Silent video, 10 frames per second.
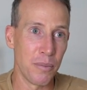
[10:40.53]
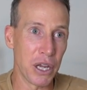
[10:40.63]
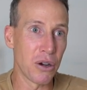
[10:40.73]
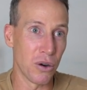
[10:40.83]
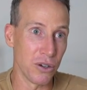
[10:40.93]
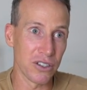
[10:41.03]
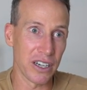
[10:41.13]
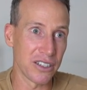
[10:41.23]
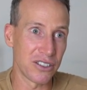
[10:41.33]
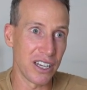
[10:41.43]
Because,
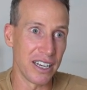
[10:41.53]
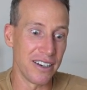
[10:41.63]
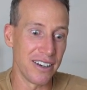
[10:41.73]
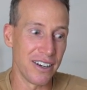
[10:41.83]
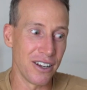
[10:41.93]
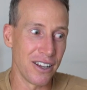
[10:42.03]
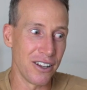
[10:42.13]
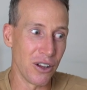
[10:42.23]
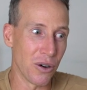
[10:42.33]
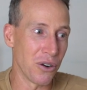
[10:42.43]
like I said,
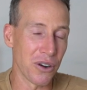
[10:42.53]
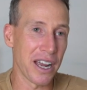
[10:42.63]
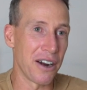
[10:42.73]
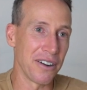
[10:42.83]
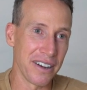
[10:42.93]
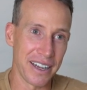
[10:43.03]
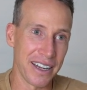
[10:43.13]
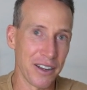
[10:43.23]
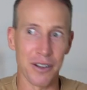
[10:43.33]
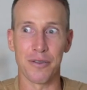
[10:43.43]
you're not currently
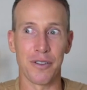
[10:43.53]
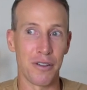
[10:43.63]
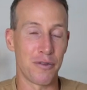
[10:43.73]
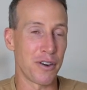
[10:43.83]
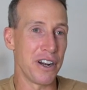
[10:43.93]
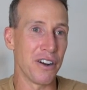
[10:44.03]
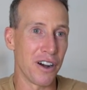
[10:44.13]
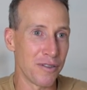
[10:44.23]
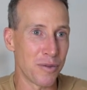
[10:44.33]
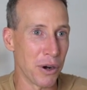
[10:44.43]
a free
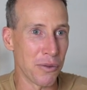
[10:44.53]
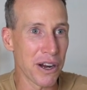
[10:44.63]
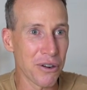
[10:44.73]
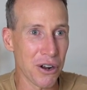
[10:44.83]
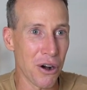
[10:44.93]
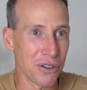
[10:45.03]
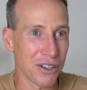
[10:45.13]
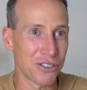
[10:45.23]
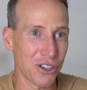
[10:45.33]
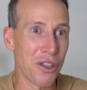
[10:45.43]
dive world record holder.
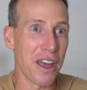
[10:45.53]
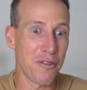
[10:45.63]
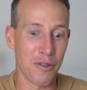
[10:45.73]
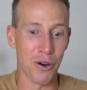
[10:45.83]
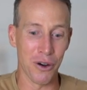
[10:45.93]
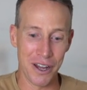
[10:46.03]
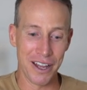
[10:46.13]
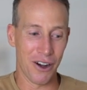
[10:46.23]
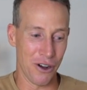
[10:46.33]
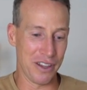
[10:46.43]
So therefore,
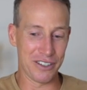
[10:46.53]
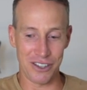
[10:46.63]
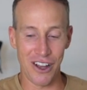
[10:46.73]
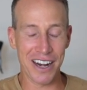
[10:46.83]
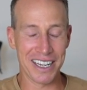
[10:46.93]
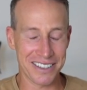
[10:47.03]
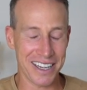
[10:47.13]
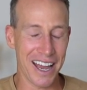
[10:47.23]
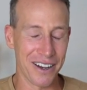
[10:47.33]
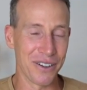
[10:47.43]
on this sliding
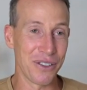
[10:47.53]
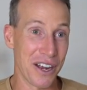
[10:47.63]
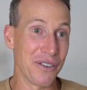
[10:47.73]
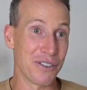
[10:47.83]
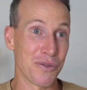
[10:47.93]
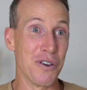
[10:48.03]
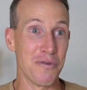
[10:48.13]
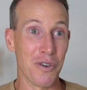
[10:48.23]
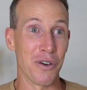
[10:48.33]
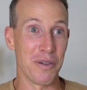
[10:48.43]
scale, there is room
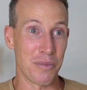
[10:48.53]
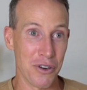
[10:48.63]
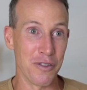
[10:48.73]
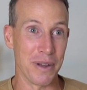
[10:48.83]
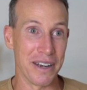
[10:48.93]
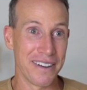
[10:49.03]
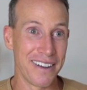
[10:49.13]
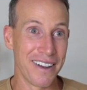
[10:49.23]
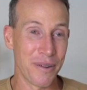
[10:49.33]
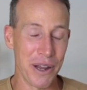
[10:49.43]
for improvement.
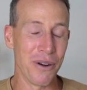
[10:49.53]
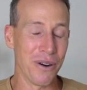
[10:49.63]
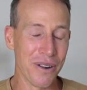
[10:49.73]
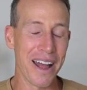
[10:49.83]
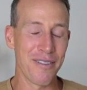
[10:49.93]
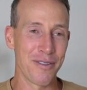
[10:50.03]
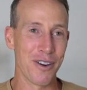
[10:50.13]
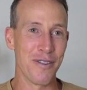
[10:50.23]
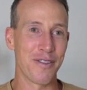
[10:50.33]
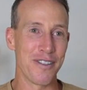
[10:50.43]
We all have
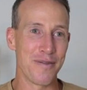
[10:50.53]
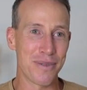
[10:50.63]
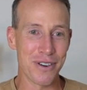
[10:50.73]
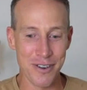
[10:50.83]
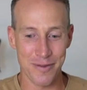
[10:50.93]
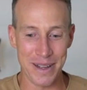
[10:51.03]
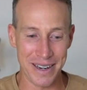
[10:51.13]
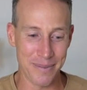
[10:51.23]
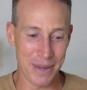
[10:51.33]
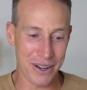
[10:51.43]
room for
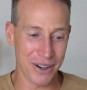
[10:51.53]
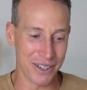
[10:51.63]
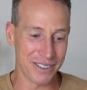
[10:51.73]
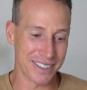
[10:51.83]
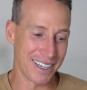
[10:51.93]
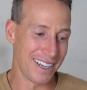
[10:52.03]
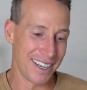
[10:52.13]
improvement because